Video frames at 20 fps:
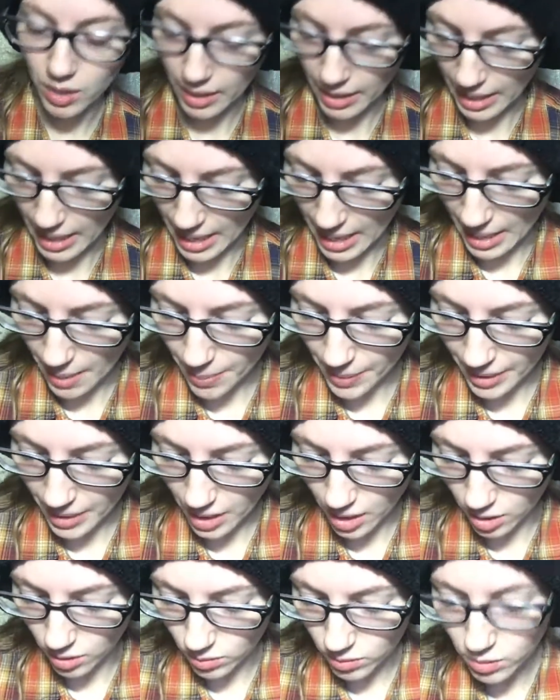Let me
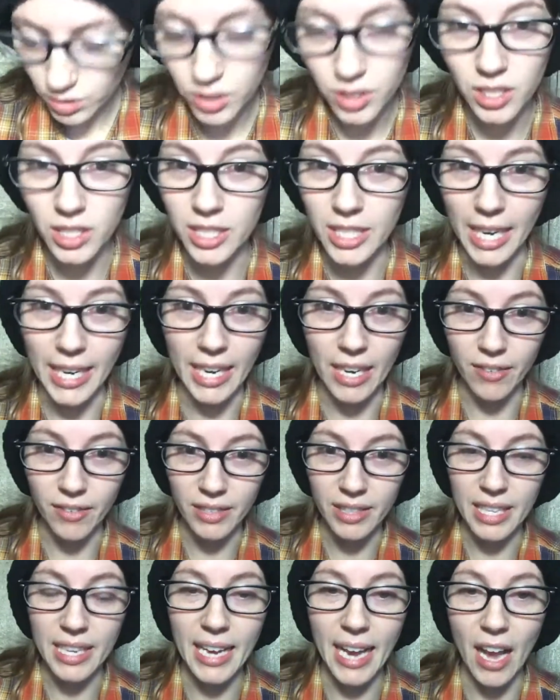know. You check
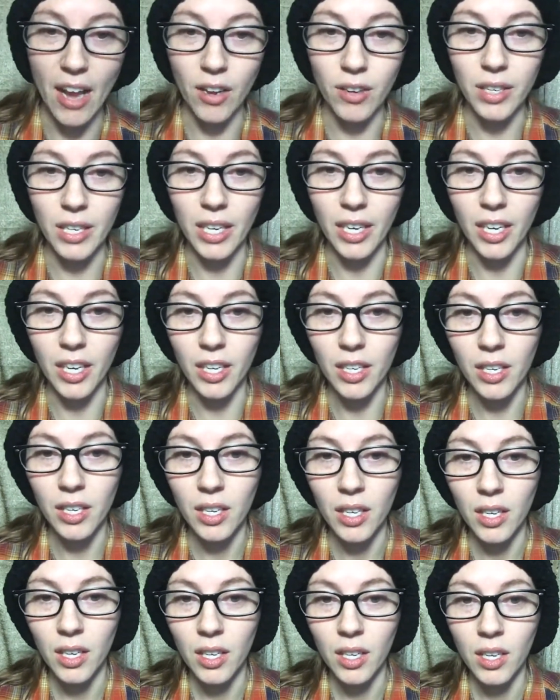everything out here
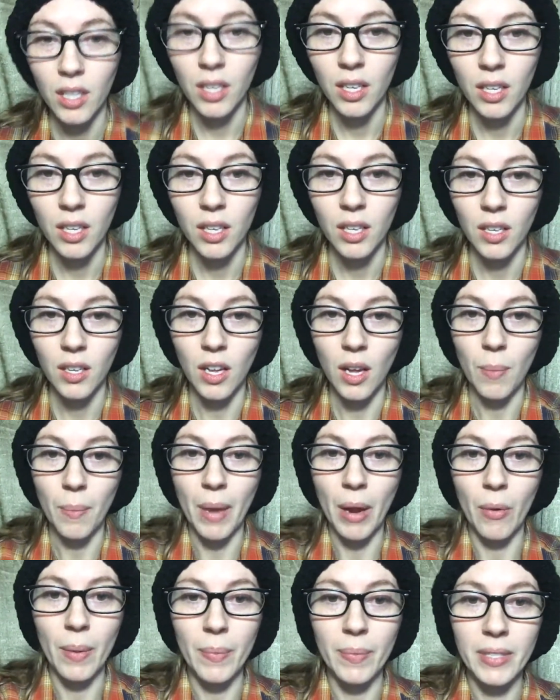on
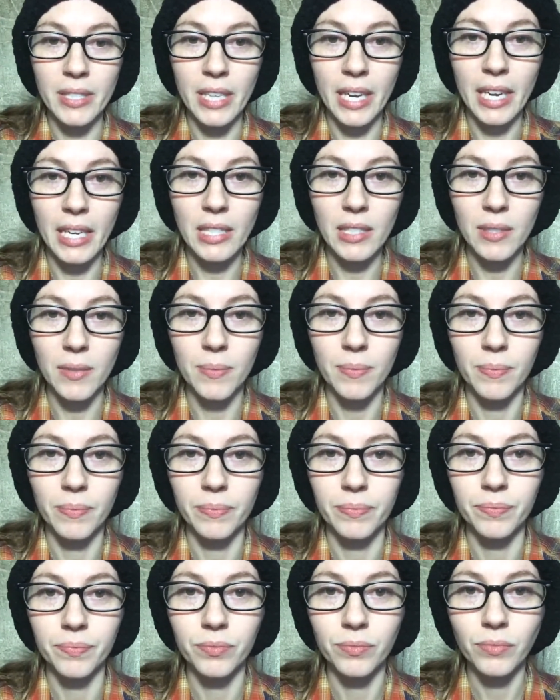my website.
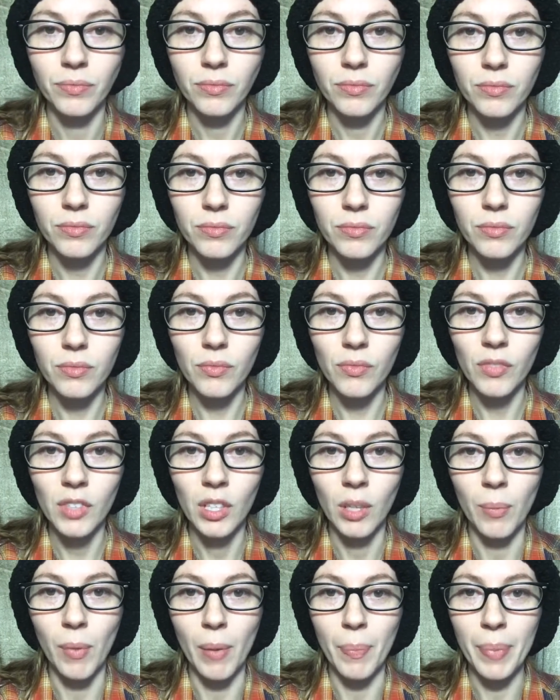
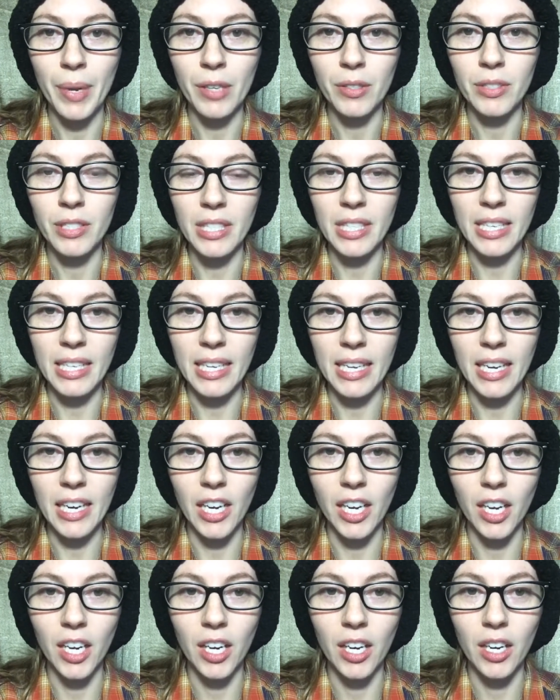I'm gonna post it
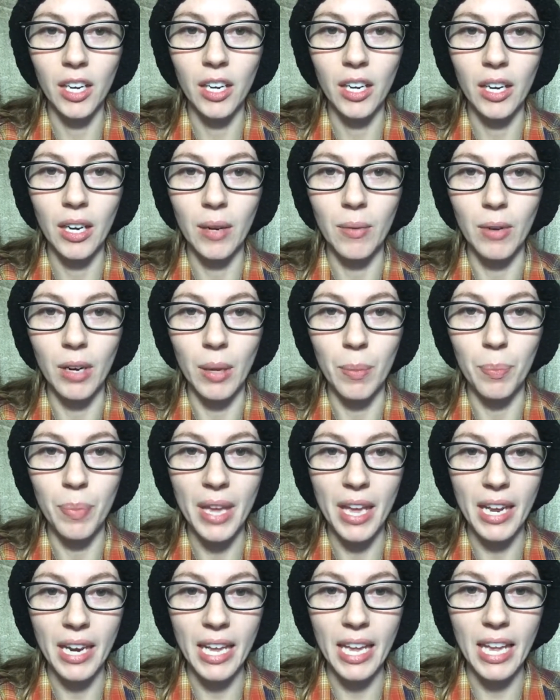here and I
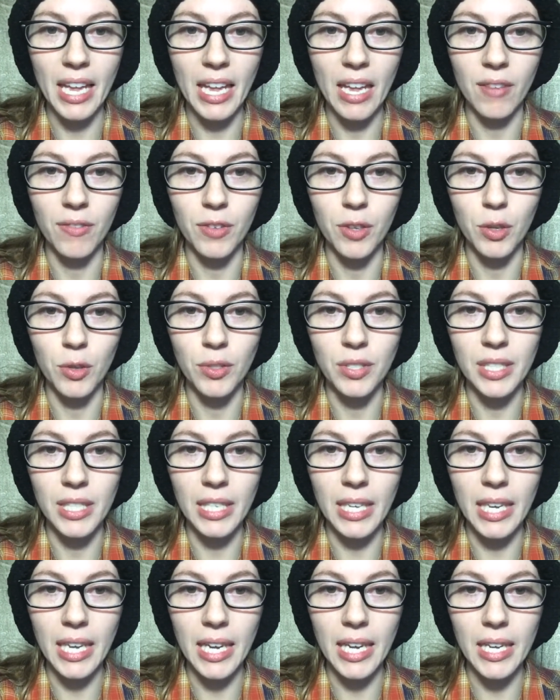pin it. If you
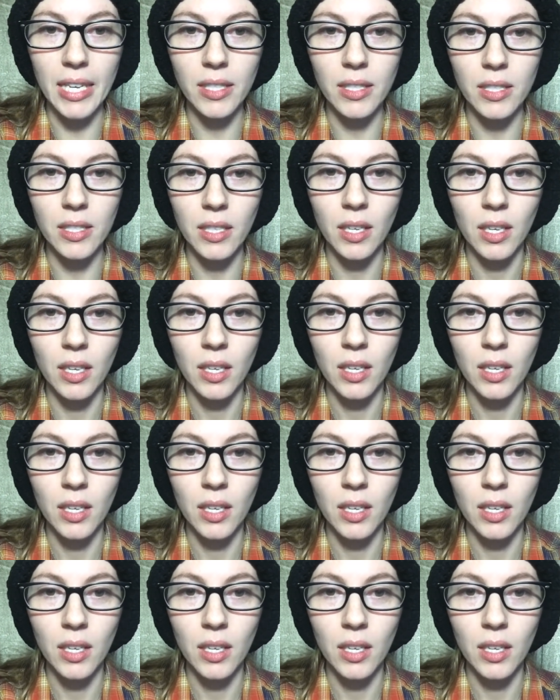see it,